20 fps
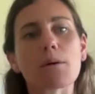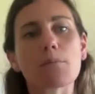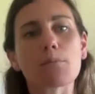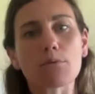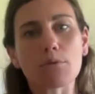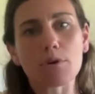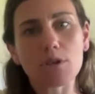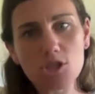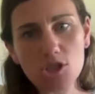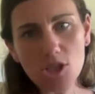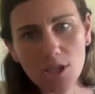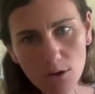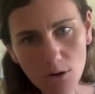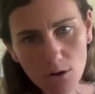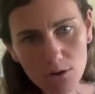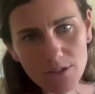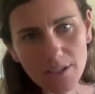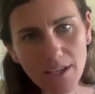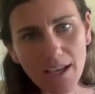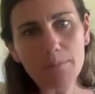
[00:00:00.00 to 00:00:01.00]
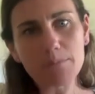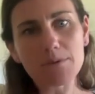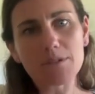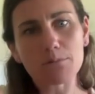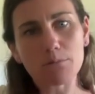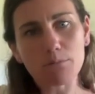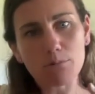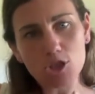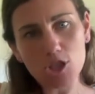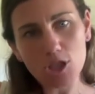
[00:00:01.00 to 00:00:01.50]
and bridging those gaps
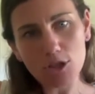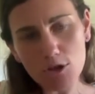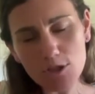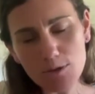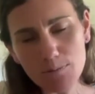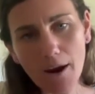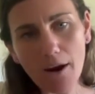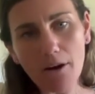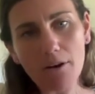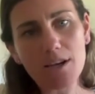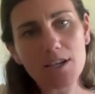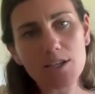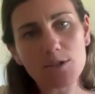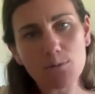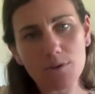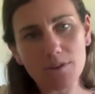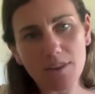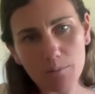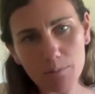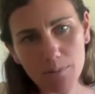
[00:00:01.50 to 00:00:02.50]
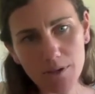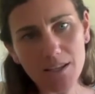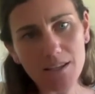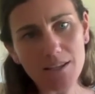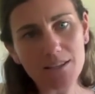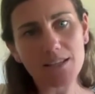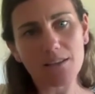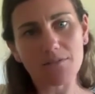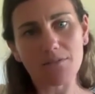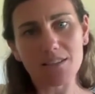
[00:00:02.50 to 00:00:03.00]
and bridging those barriers with their
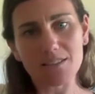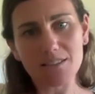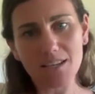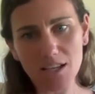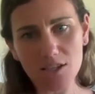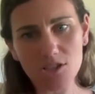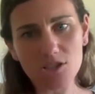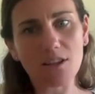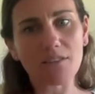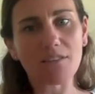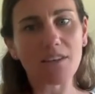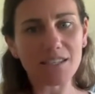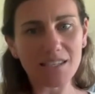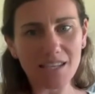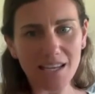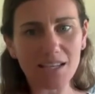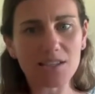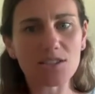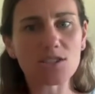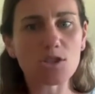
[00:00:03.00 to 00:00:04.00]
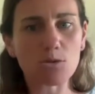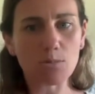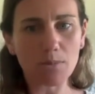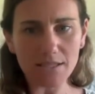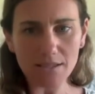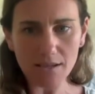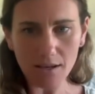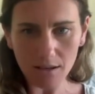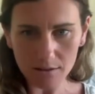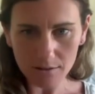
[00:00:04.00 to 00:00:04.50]
peers and their teacher that needs to be
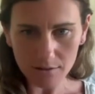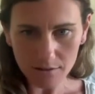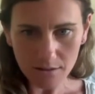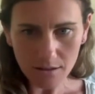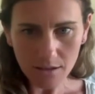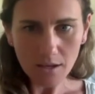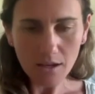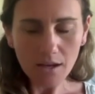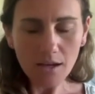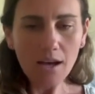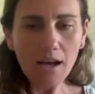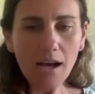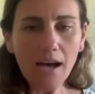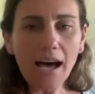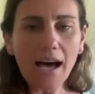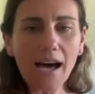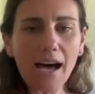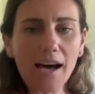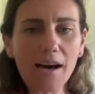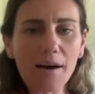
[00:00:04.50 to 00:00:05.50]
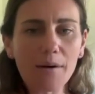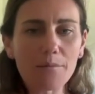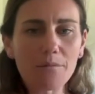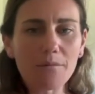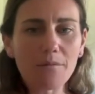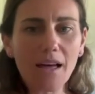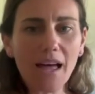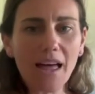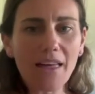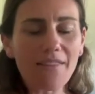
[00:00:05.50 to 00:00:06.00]
done.
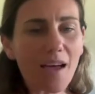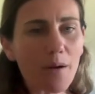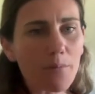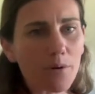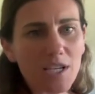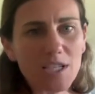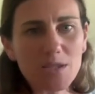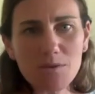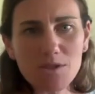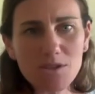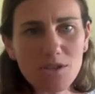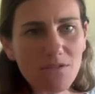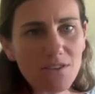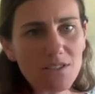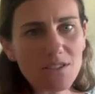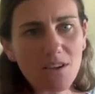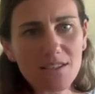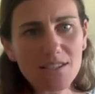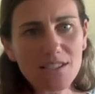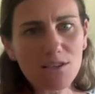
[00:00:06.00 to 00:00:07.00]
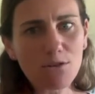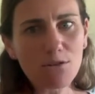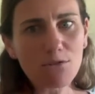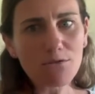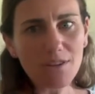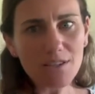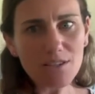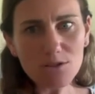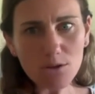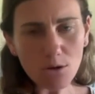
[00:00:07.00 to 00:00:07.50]
And that brings me to this idea of
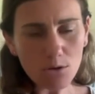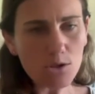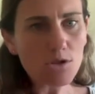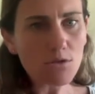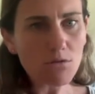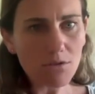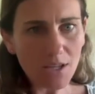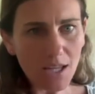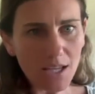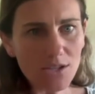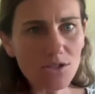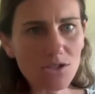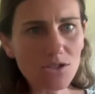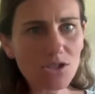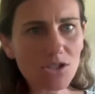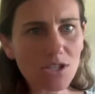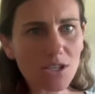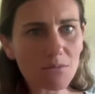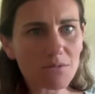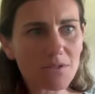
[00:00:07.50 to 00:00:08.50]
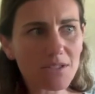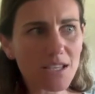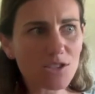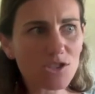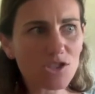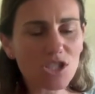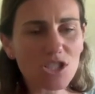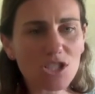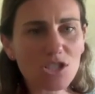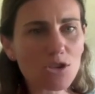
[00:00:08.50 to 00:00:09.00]
these social relationships. There's
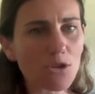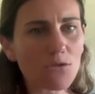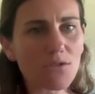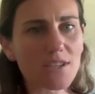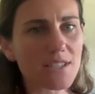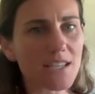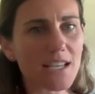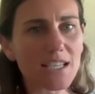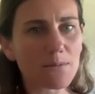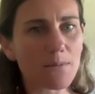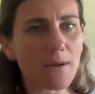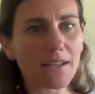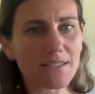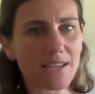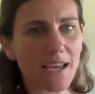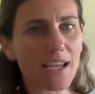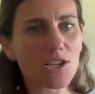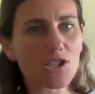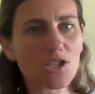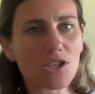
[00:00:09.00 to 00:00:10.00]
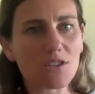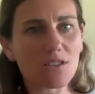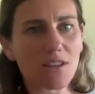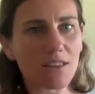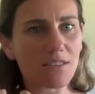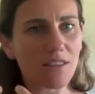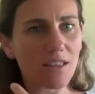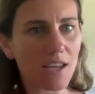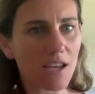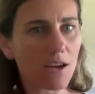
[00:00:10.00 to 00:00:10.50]
just not this expectation that
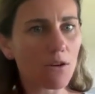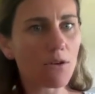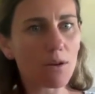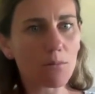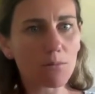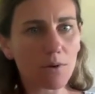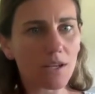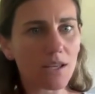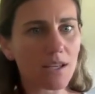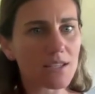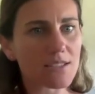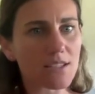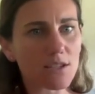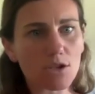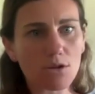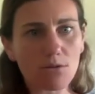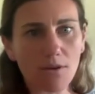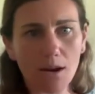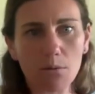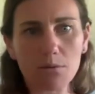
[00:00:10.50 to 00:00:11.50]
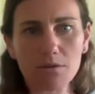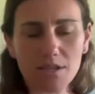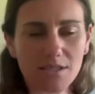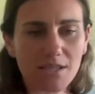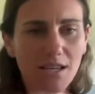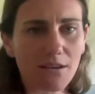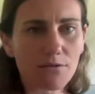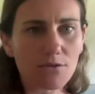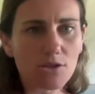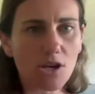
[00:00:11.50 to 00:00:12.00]
the hearing peers interact with the
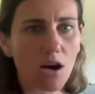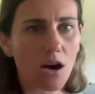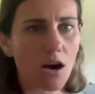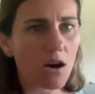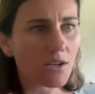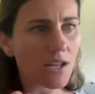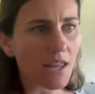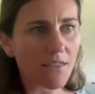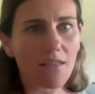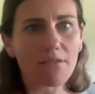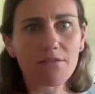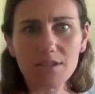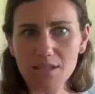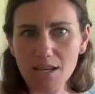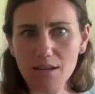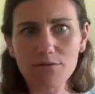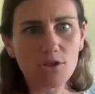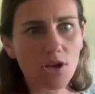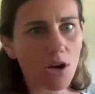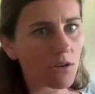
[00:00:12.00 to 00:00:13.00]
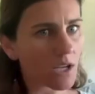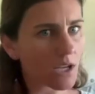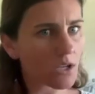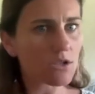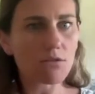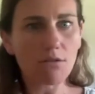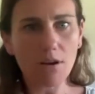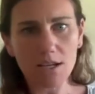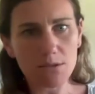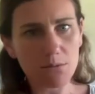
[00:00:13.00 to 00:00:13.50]
deaf child and that the deaf child
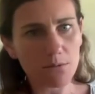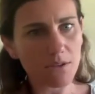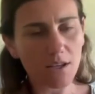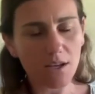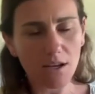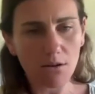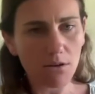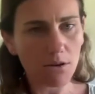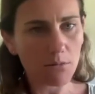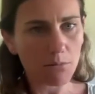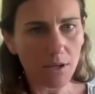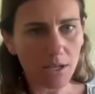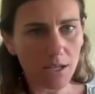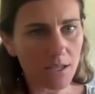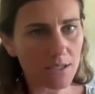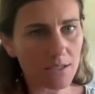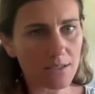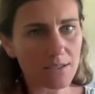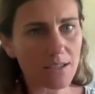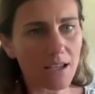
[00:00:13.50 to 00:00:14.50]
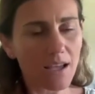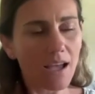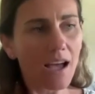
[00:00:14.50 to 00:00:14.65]
interacts with the hearing peers.